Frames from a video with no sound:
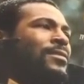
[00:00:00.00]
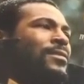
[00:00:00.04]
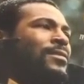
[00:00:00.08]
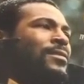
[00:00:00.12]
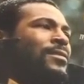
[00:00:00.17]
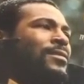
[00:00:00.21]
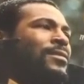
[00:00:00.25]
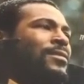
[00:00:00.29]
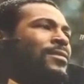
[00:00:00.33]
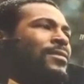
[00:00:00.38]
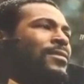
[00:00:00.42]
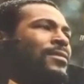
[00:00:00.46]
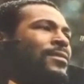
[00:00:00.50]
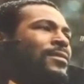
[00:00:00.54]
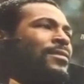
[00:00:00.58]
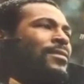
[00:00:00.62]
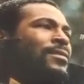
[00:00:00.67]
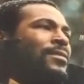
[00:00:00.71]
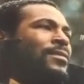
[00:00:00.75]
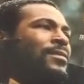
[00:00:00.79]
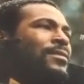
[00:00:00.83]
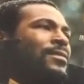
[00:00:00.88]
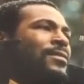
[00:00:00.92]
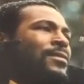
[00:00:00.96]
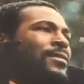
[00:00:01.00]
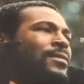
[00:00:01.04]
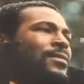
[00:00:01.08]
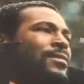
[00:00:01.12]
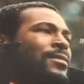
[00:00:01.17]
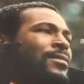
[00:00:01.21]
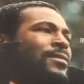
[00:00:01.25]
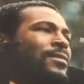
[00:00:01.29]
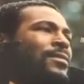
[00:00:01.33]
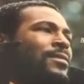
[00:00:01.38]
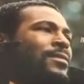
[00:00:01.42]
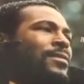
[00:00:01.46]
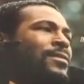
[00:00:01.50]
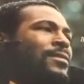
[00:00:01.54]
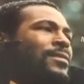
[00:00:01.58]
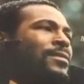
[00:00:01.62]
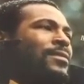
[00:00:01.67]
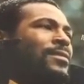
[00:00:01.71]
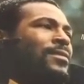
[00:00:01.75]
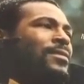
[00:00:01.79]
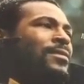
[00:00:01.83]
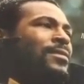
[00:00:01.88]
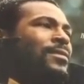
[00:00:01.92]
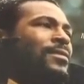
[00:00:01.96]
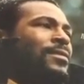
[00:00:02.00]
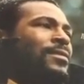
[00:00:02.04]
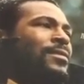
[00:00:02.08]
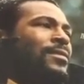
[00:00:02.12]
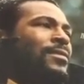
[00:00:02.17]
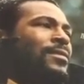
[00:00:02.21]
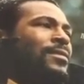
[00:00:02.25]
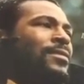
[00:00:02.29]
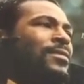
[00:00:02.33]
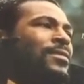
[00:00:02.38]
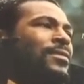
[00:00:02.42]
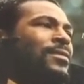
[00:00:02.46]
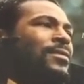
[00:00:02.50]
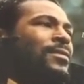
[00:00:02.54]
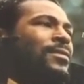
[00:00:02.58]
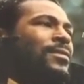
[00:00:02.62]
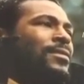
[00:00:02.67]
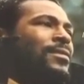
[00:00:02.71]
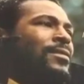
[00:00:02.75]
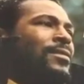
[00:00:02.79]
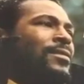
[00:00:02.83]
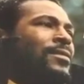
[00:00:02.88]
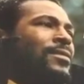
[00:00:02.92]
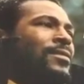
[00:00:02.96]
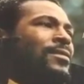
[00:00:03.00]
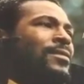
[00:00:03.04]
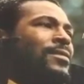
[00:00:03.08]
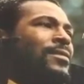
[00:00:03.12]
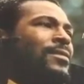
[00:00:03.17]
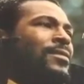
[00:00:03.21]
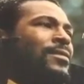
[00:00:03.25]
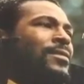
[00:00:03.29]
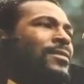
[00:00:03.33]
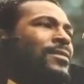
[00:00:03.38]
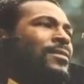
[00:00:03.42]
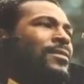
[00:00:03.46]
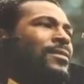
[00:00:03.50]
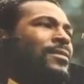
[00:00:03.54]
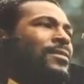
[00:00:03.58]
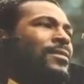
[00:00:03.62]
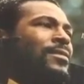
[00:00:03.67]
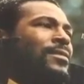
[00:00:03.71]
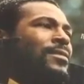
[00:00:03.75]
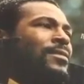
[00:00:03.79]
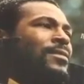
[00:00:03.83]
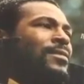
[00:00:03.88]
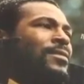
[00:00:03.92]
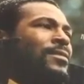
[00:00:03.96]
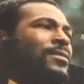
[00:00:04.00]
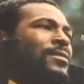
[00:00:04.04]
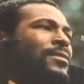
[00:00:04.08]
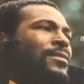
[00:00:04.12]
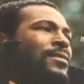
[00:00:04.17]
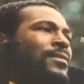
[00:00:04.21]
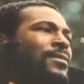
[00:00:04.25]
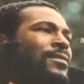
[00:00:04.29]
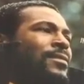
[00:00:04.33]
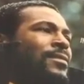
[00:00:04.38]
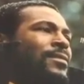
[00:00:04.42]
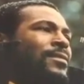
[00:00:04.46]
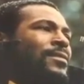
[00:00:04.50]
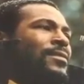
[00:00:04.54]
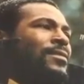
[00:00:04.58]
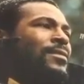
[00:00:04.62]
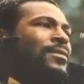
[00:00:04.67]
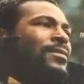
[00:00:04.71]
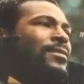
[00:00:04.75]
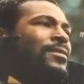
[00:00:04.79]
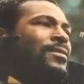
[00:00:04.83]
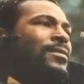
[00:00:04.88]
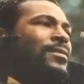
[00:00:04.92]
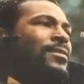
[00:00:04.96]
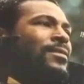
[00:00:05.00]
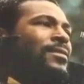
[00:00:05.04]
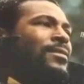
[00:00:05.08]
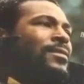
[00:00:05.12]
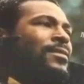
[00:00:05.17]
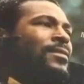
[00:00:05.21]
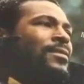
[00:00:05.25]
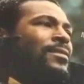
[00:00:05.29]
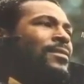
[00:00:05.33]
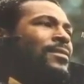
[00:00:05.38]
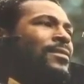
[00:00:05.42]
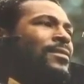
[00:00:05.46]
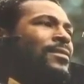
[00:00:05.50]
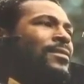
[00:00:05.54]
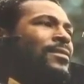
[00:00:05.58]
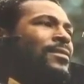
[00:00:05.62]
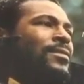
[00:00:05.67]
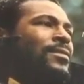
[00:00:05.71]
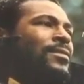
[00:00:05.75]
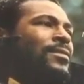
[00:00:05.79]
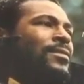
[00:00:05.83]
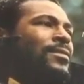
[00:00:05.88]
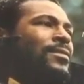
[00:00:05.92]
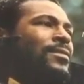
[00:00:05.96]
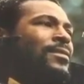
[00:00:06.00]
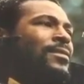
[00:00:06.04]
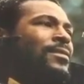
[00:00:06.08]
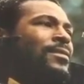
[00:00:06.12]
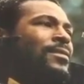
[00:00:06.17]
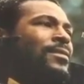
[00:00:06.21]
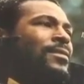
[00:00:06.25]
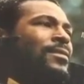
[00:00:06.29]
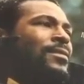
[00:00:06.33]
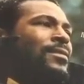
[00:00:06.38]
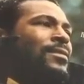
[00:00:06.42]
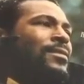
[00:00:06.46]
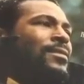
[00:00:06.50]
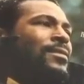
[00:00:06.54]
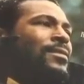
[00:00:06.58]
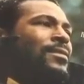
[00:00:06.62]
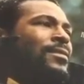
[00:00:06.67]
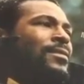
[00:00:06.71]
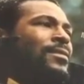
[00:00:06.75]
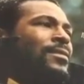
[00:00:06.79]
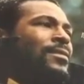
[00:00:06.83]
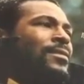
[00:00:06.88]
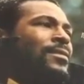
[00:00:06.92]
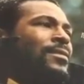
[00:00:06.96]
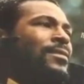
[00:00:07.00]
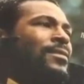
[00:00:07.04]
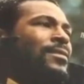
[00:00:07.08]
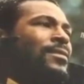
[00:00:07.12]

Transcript: (not speaking)